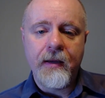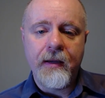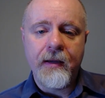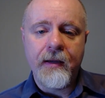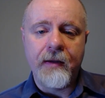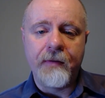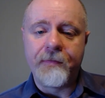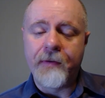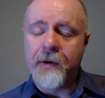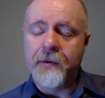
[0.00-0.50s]

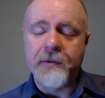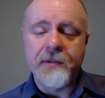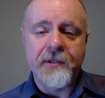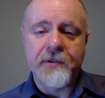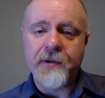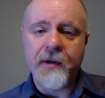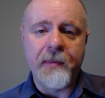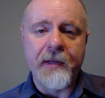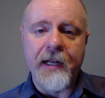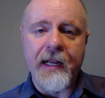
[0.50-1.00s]
And folks,
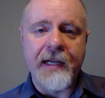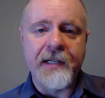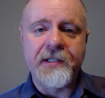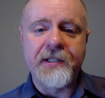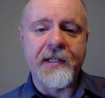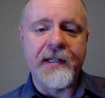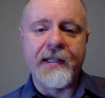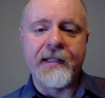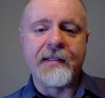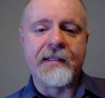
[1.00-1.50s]

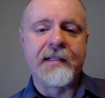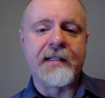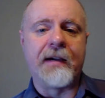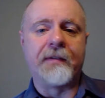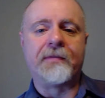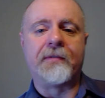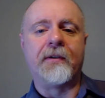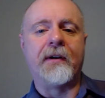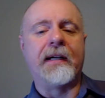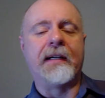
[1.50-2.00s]
tribulation and
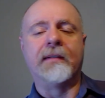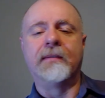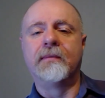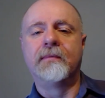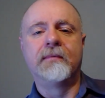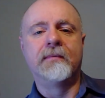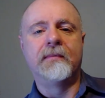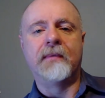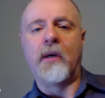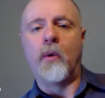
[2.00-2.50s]
suffering
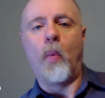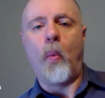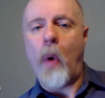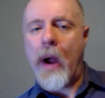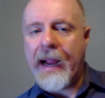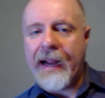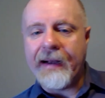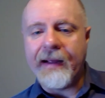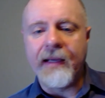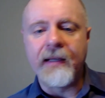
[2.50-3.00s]
and
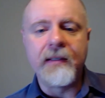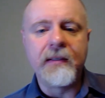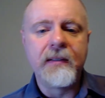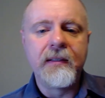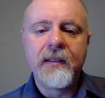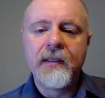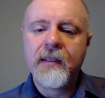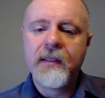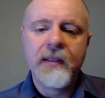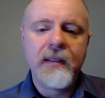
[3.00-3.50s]
waiting,
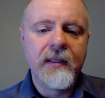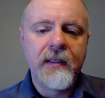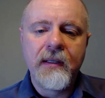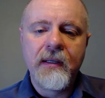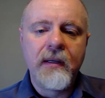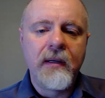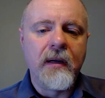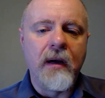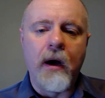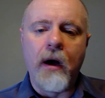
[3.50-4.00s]

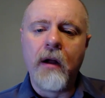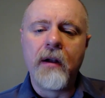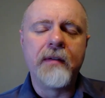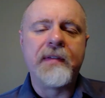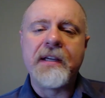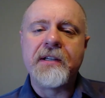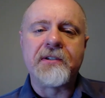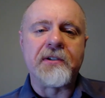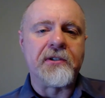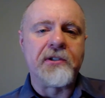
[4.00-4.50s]
all of
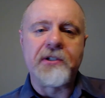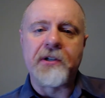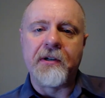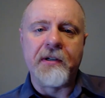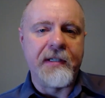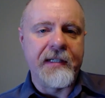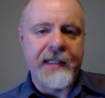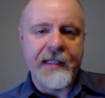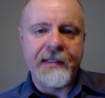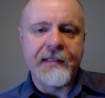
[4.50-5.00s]
these are
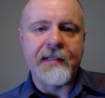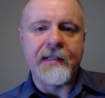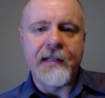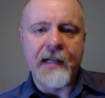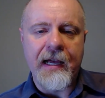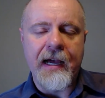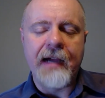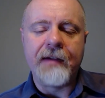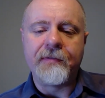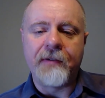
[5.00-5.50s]
certainties in
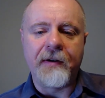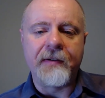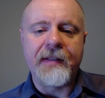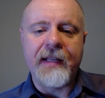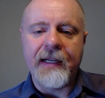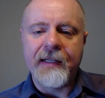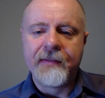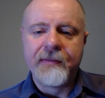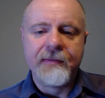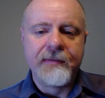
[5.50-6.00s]
life, aren't
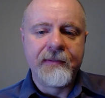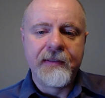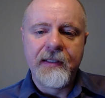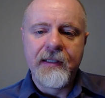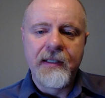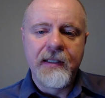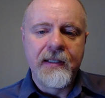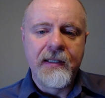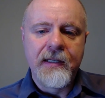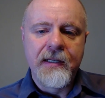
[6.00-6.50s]
they?
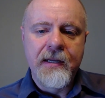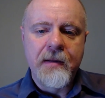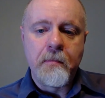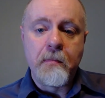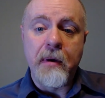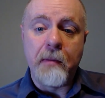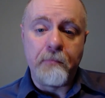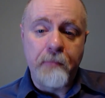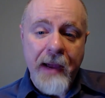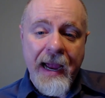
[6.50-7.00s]

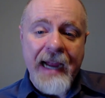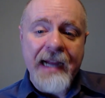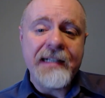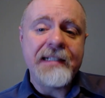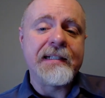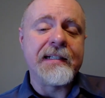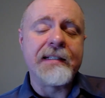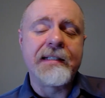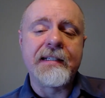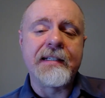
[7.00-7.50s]
But
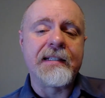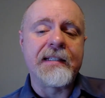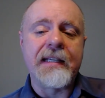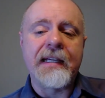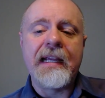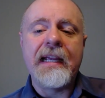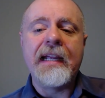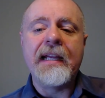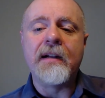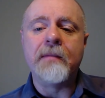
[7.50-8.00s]
patience is the
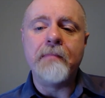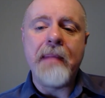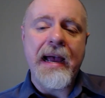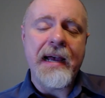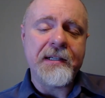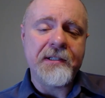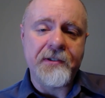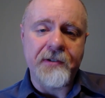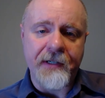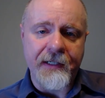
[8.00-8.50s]
key to
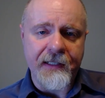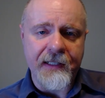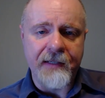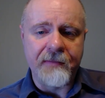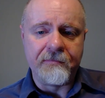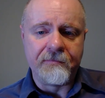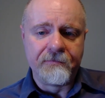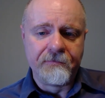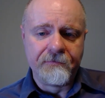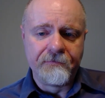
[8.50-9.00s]
mastering
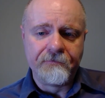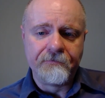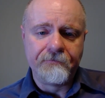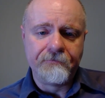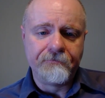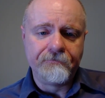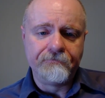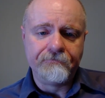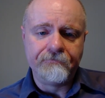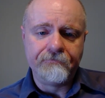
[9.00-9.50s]
them
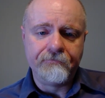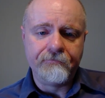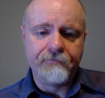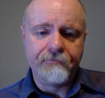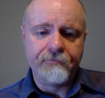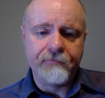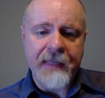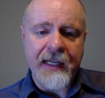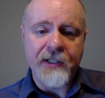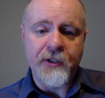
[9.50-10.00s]

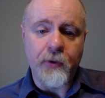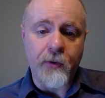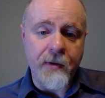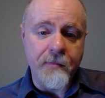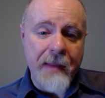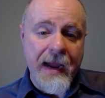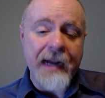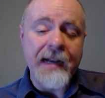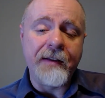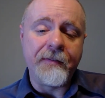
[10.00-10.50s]
and to
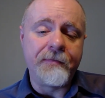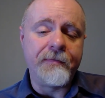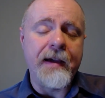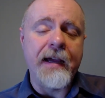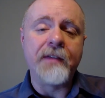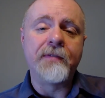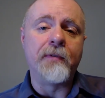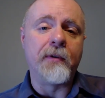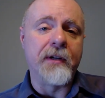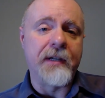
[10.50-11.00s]
remaining
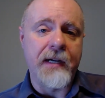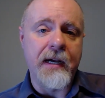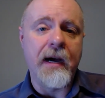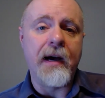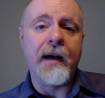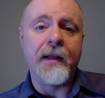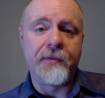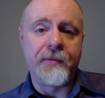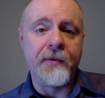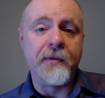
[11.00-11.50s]
faithful to
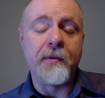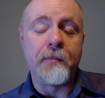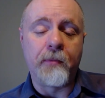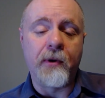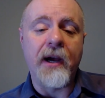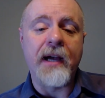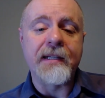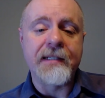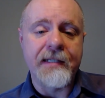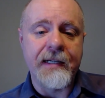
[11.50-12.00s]
God through the
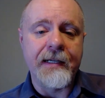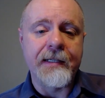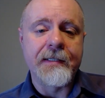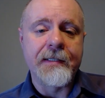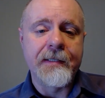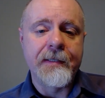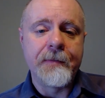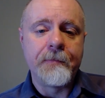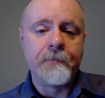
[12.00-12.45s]
process.